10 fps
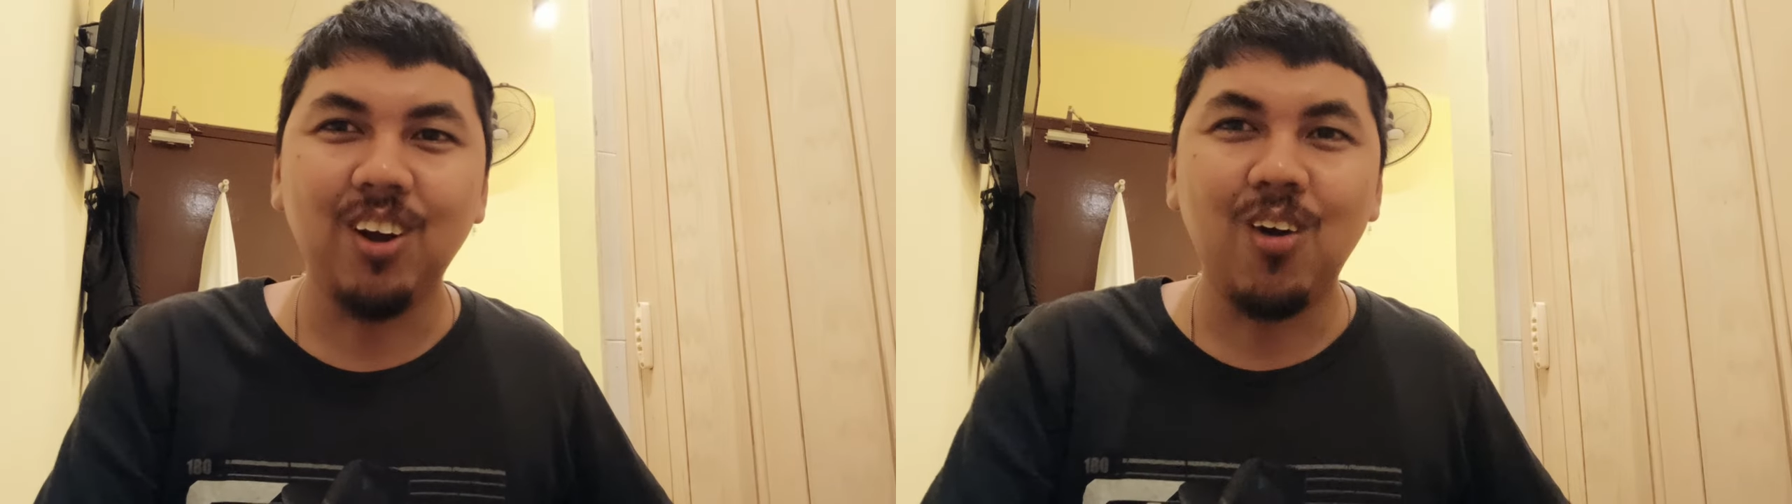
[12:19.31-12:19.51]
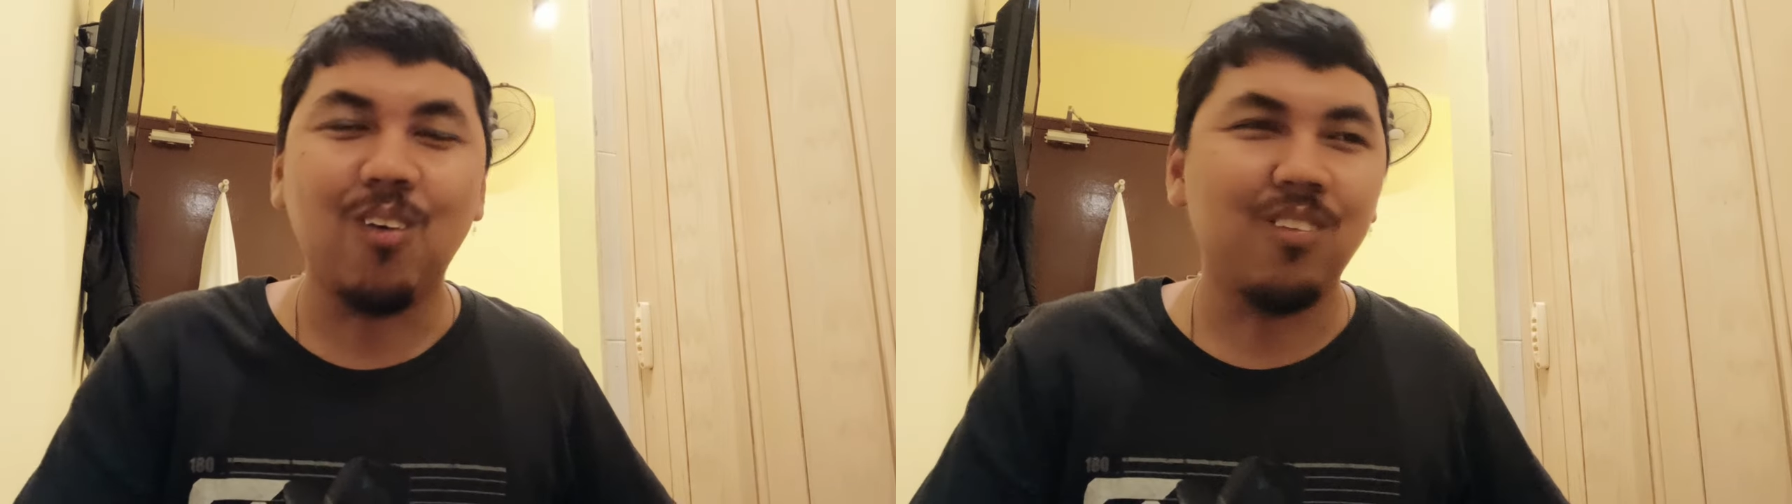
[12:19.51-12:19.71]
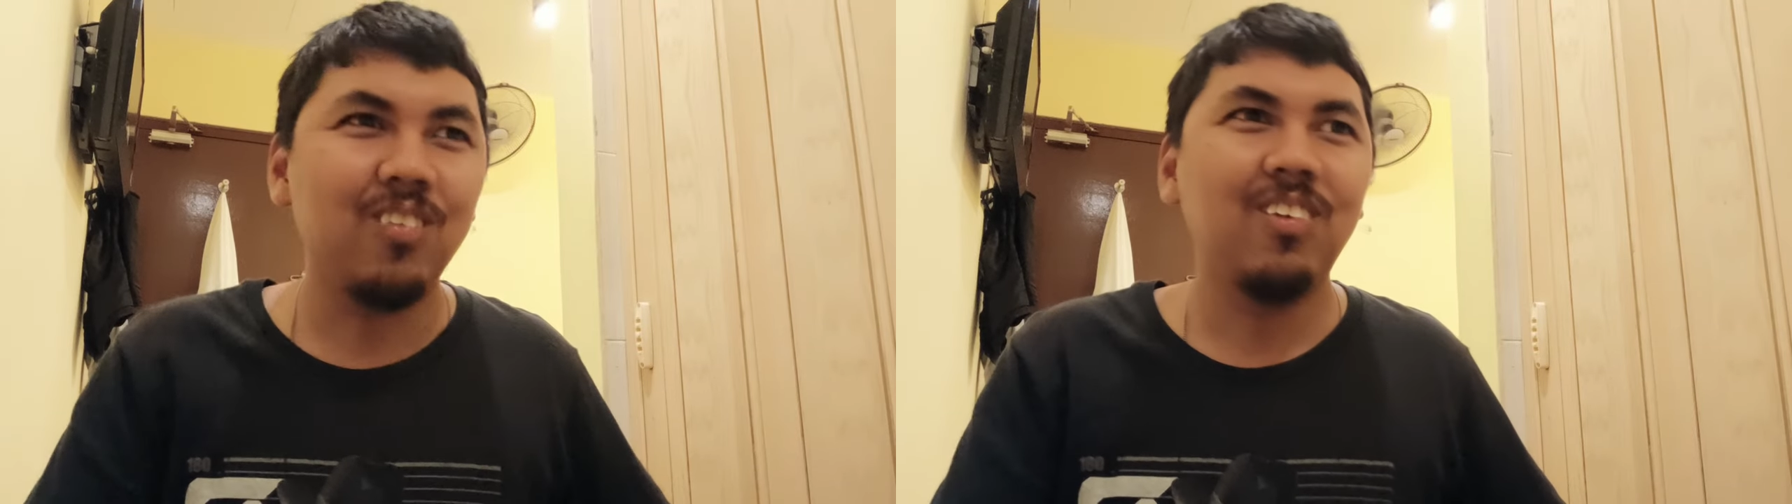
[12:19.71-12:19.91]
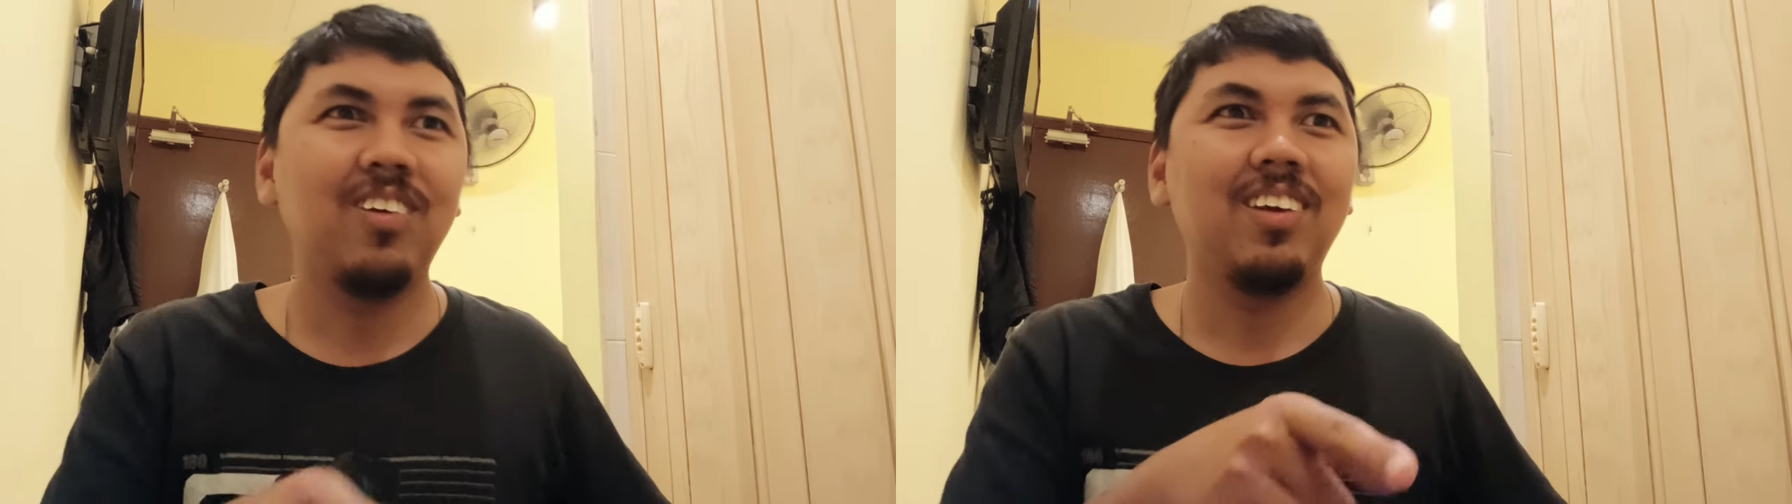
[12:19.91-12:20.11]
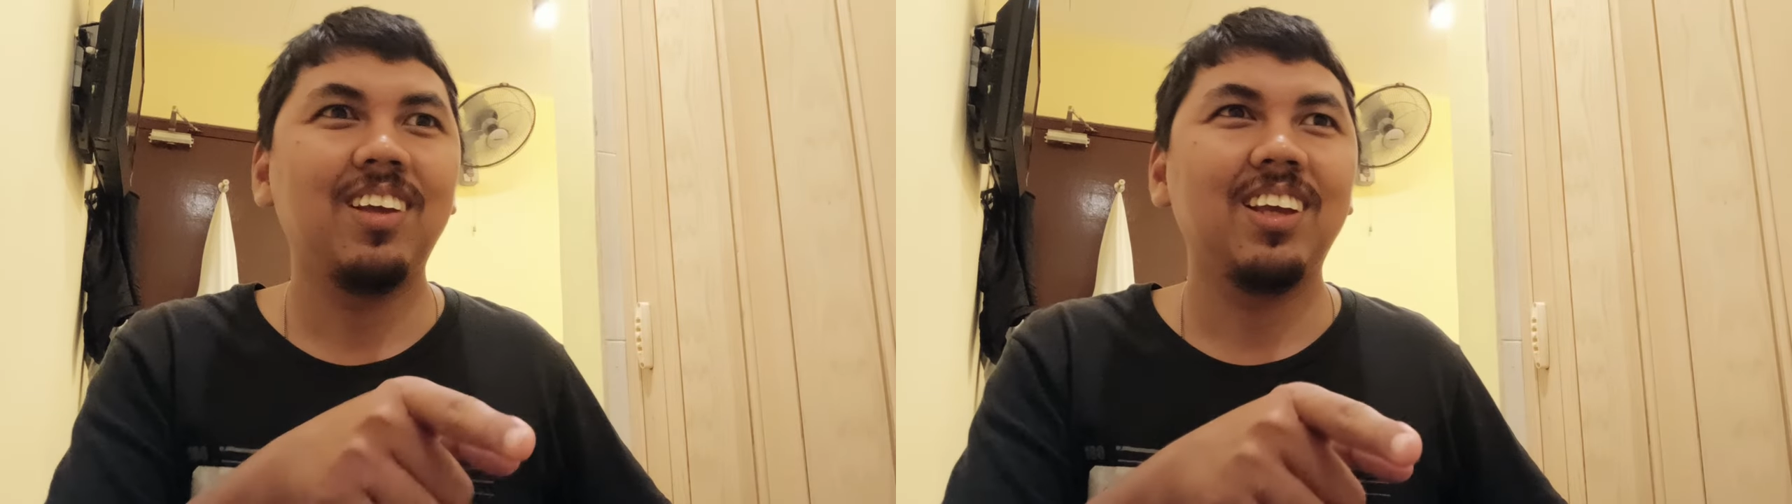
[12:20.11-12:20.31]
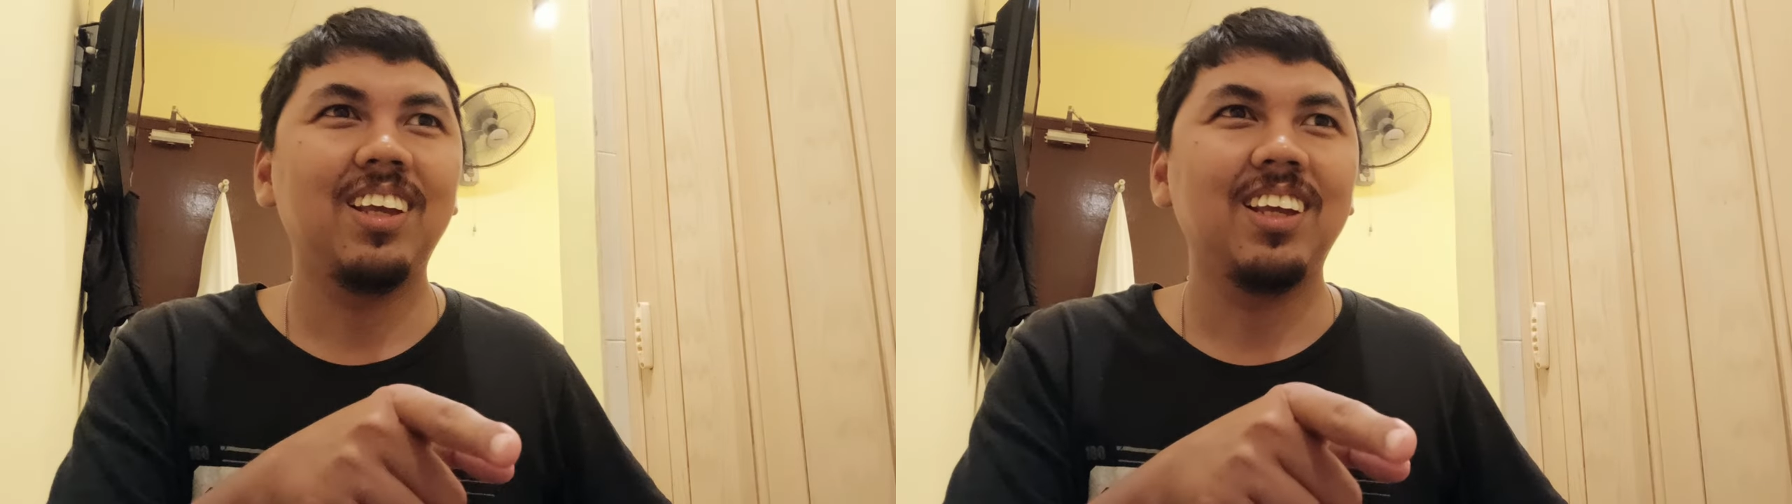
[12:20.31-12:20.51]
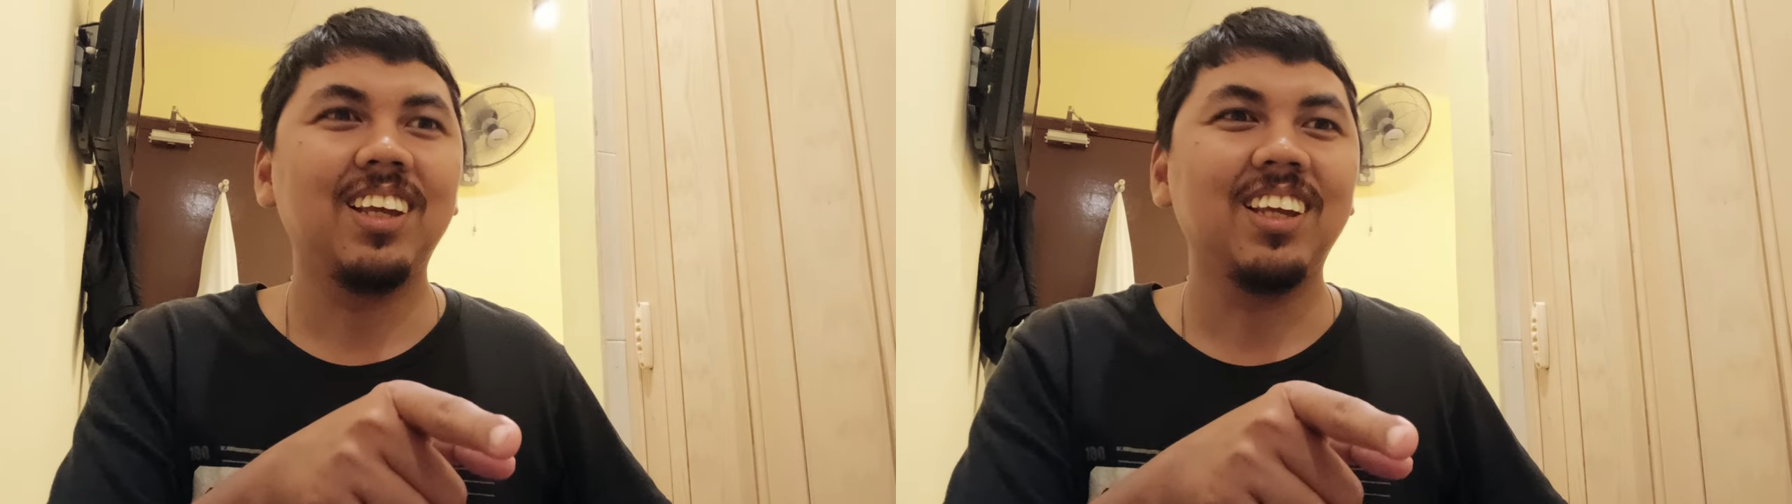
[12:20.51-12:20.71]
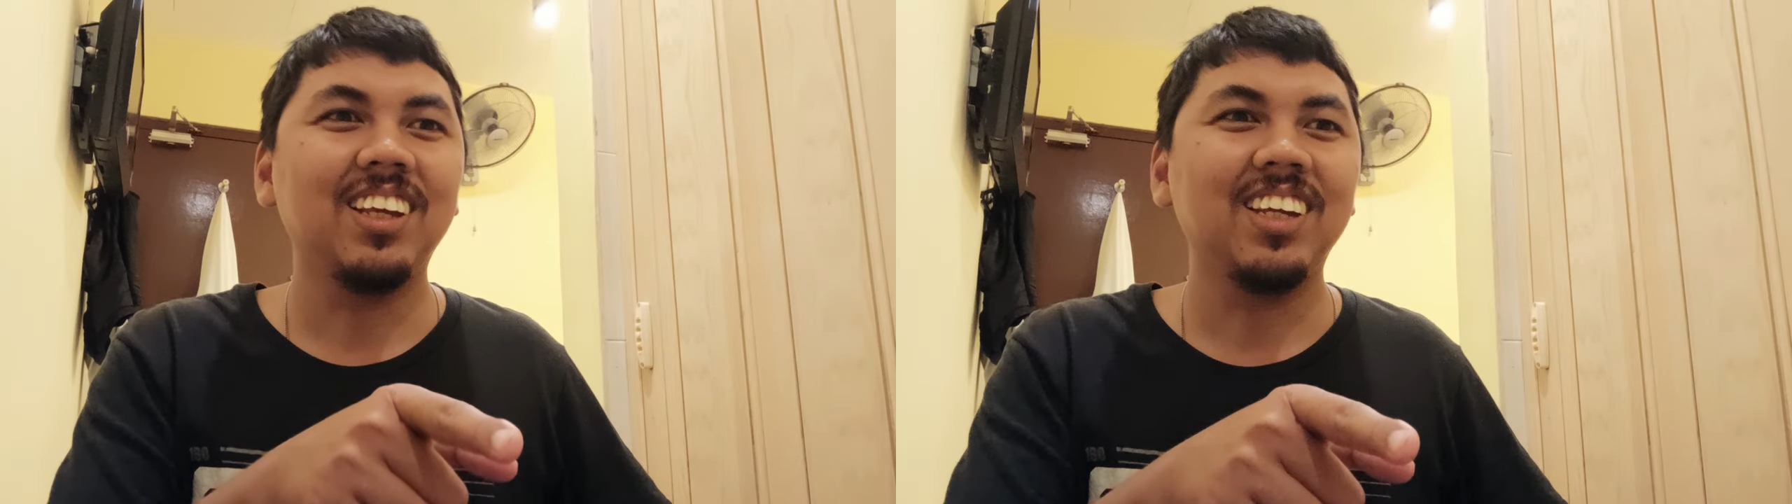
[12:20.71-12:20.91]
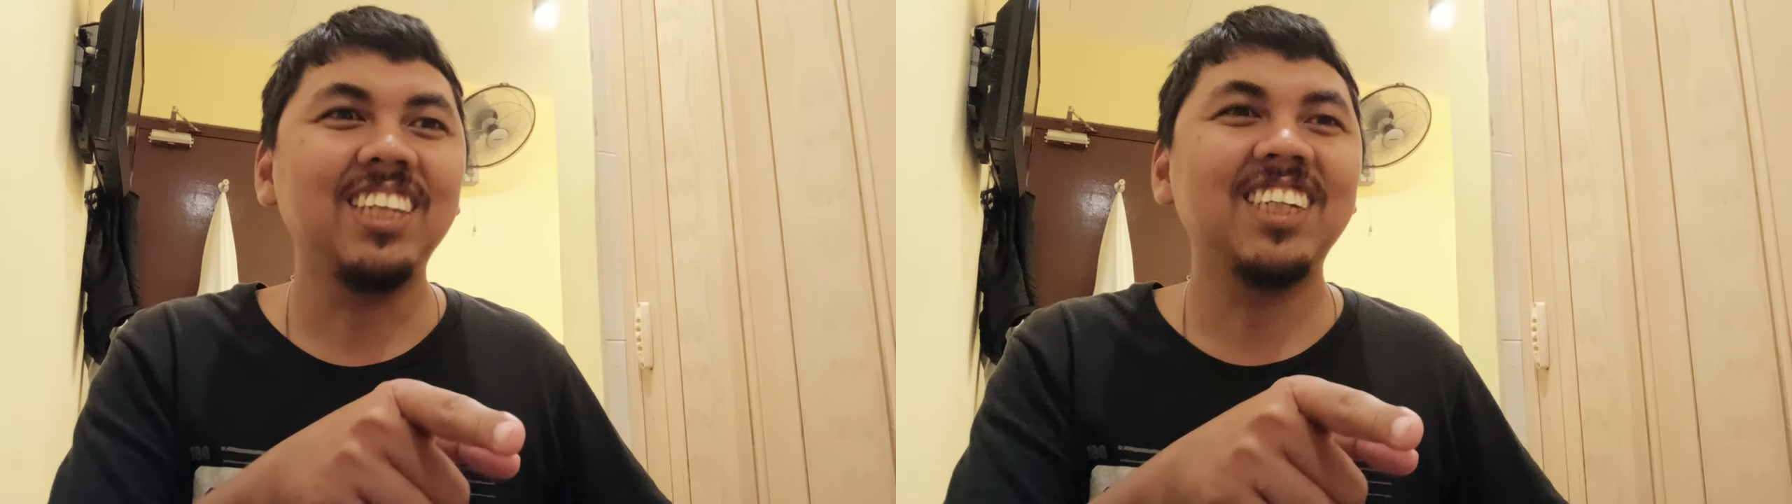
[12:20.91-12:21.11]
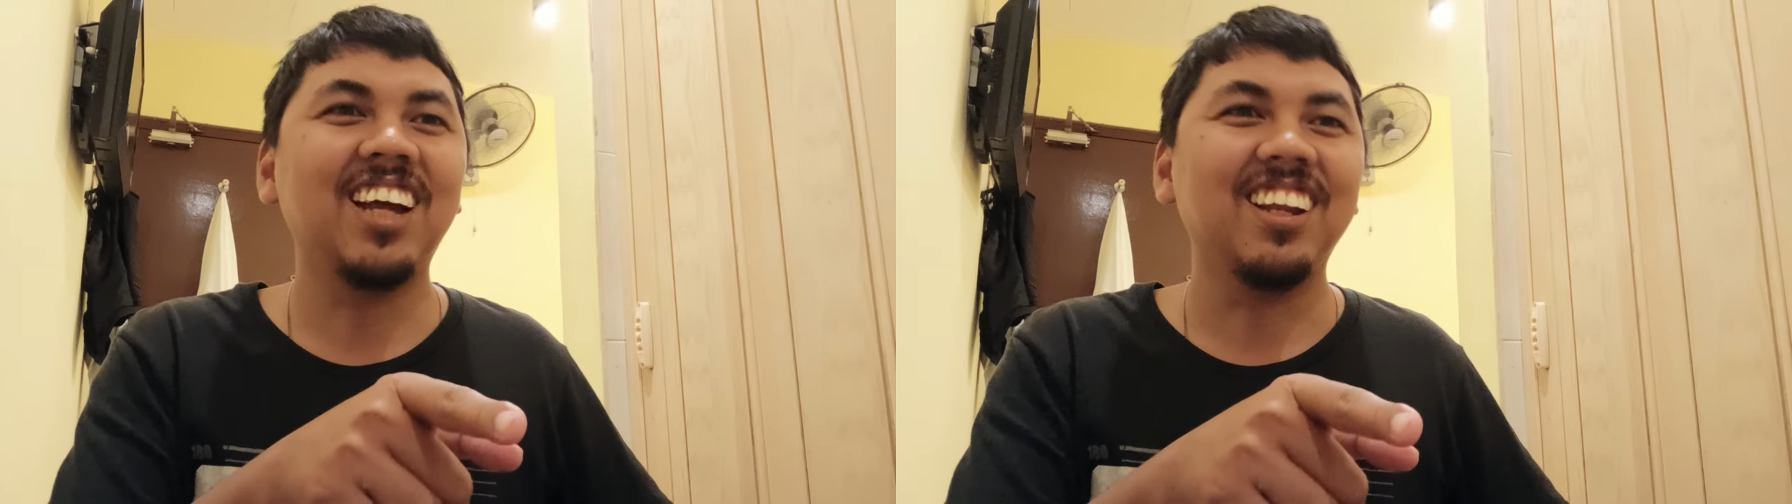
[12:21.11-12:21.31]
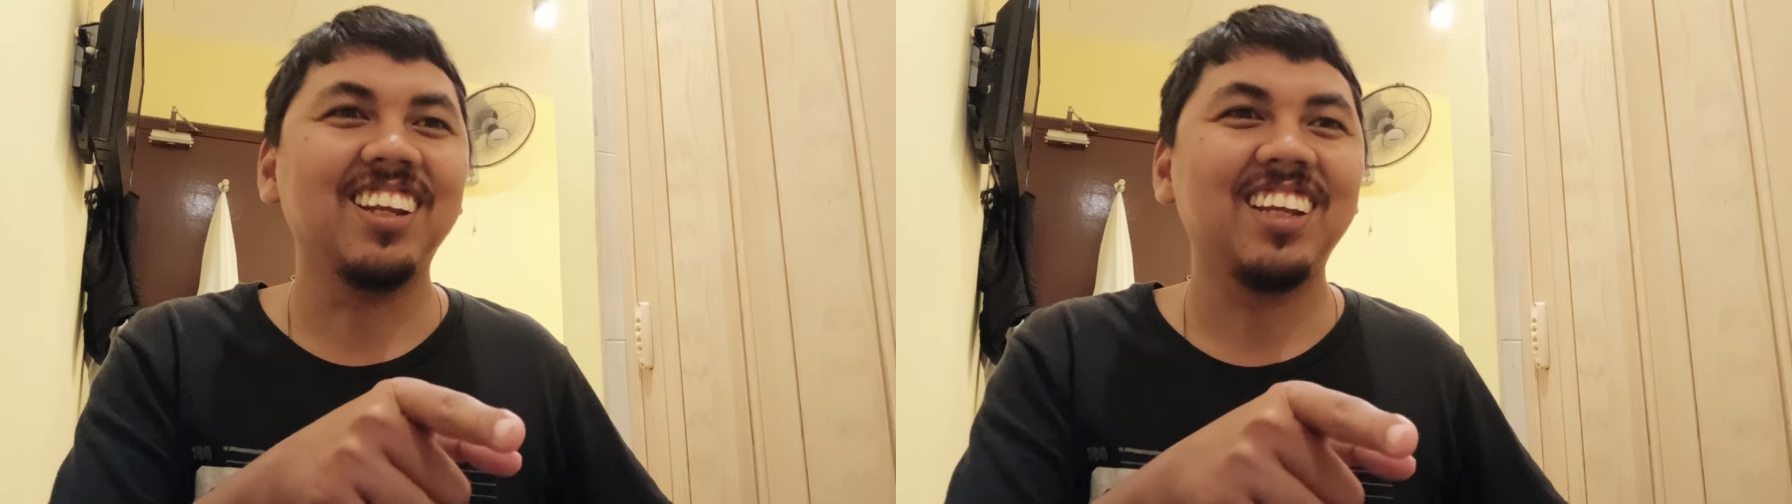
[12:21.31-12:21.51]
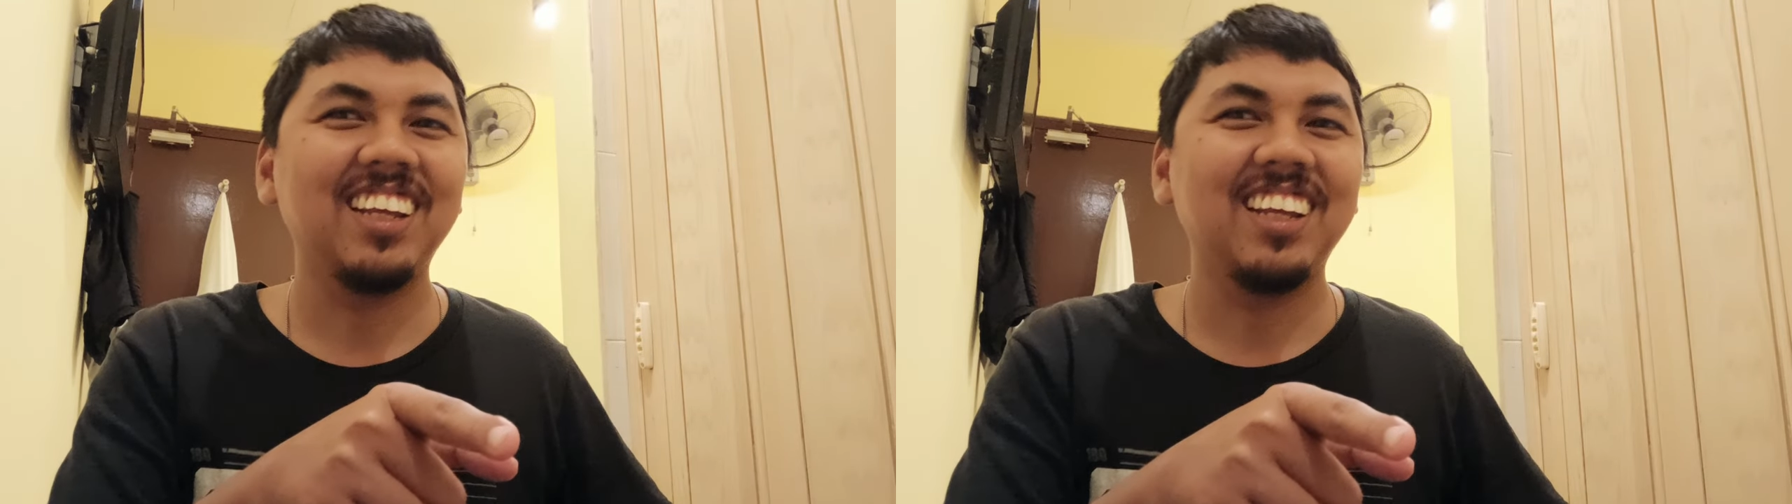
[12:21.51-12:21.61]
oh, Gin-chan.